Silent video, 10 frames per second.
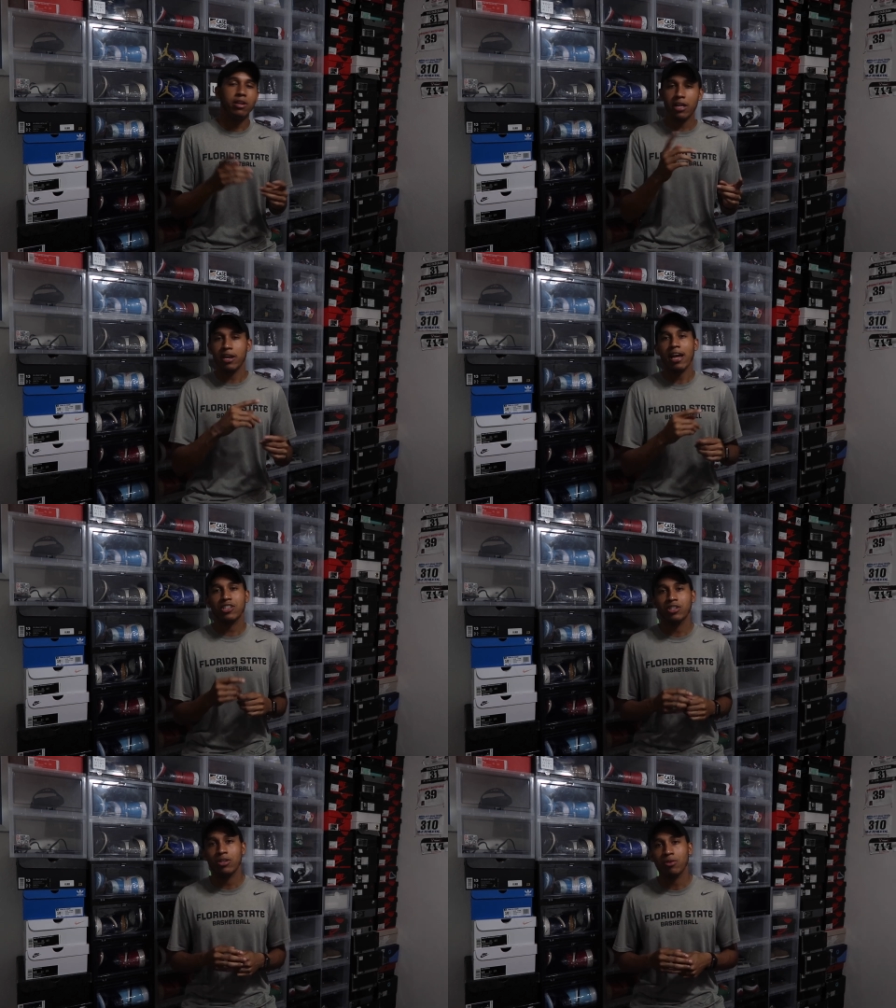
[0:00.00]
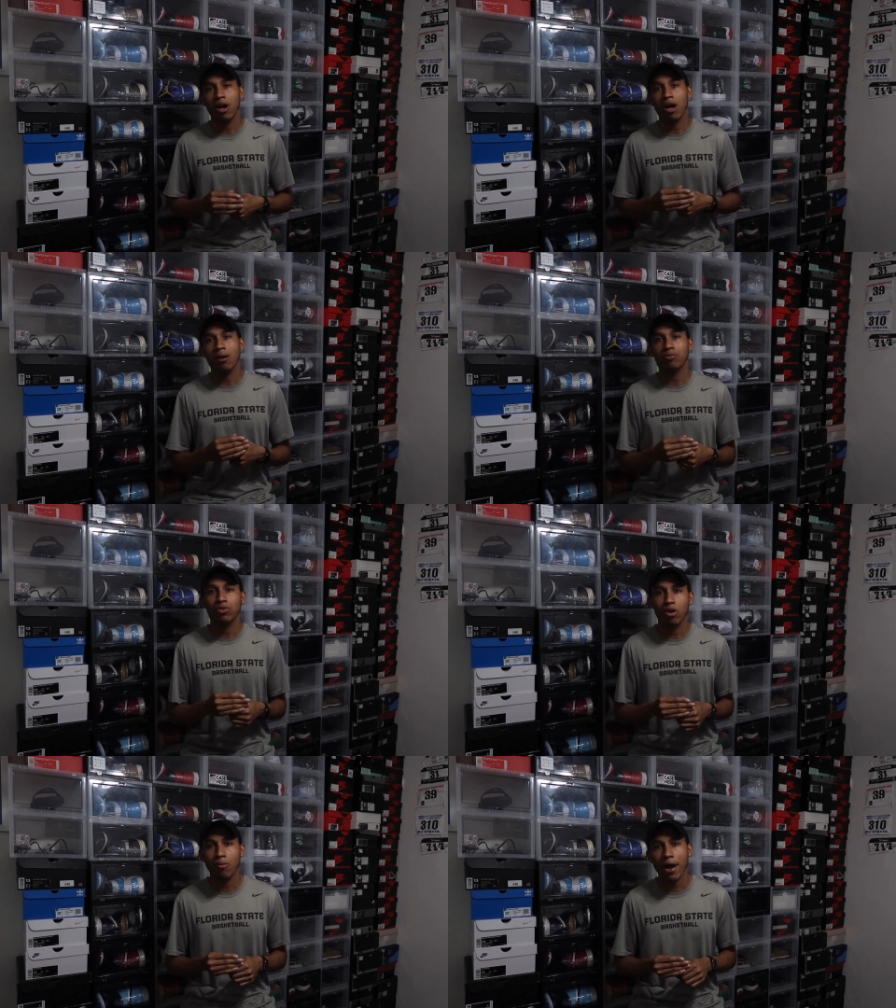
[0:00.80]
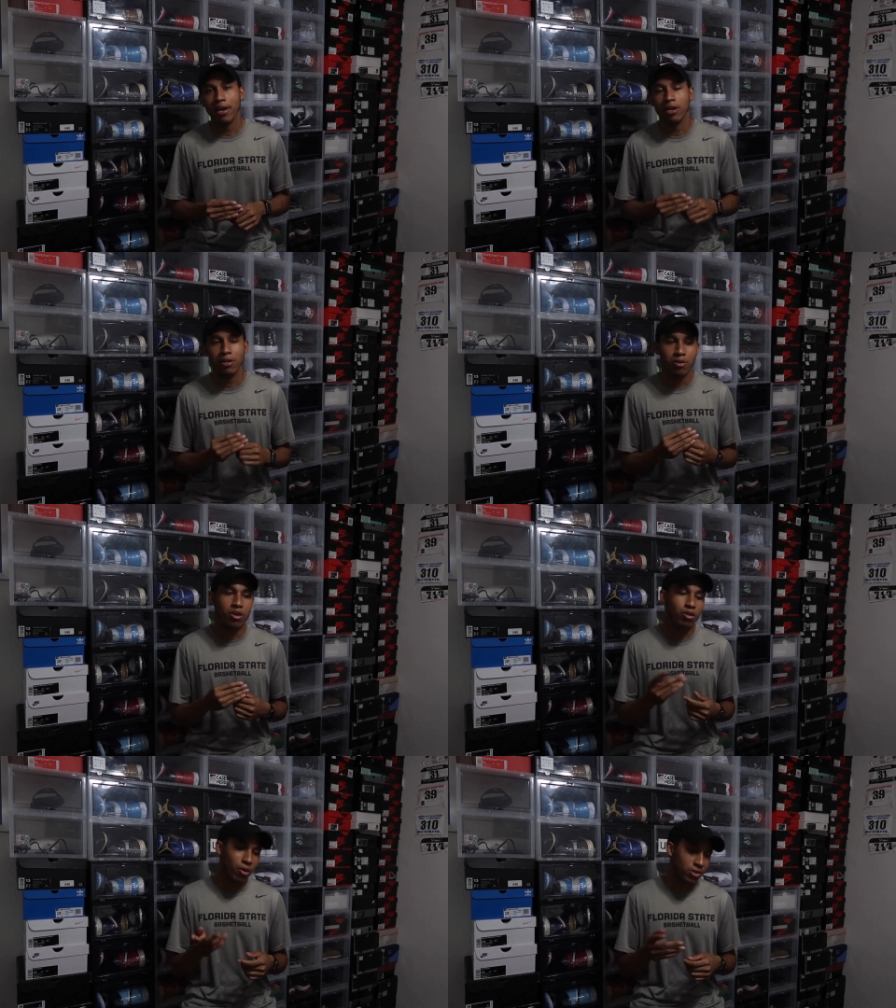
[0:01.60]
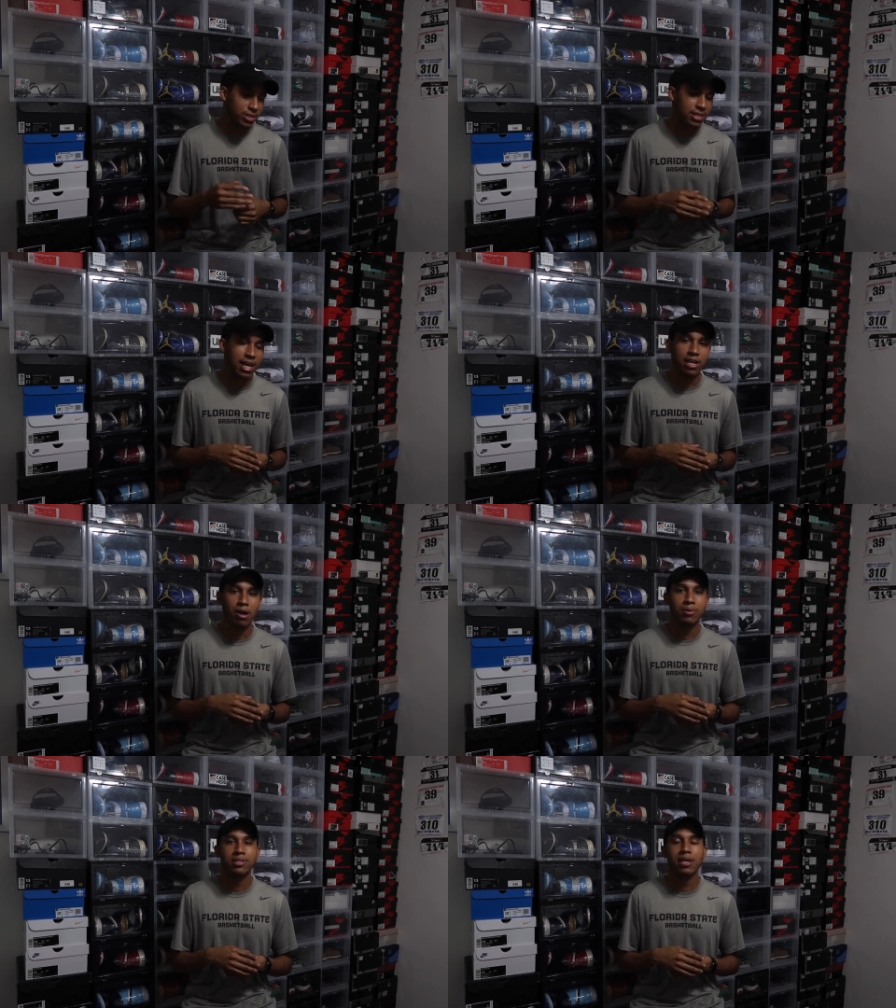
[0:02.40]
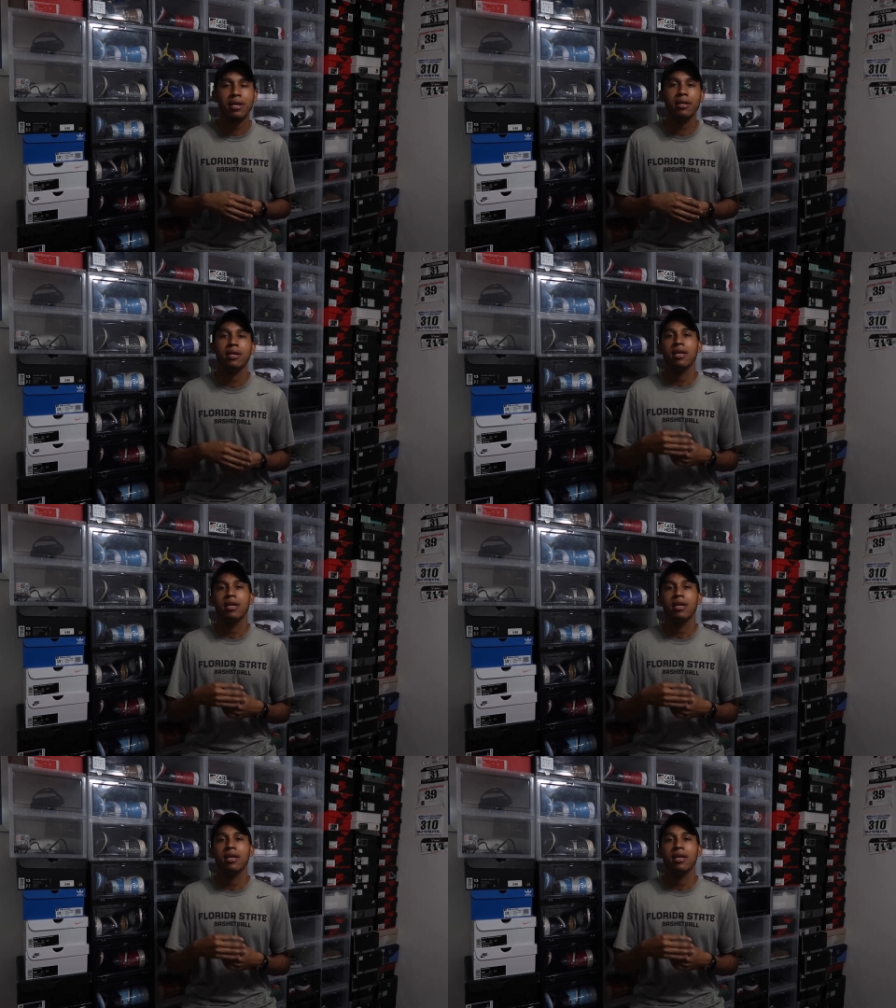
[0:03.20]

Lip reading: international store right here, you know, cross seas, like I was saying.